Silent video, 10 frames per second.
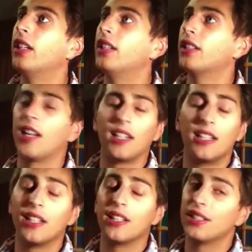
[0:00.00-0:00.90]
it's
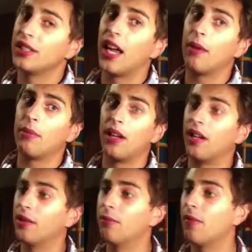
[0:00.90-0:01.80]
likely you can snap it,
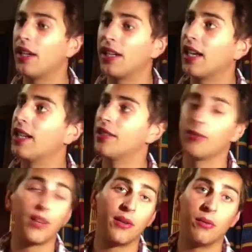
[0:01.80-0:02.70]
and in many cases
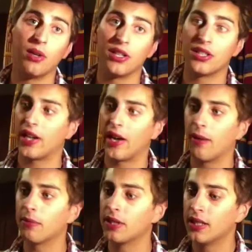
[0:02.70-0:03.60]
where they were
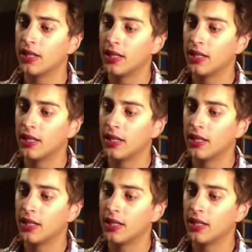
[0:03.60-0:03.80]
snapped.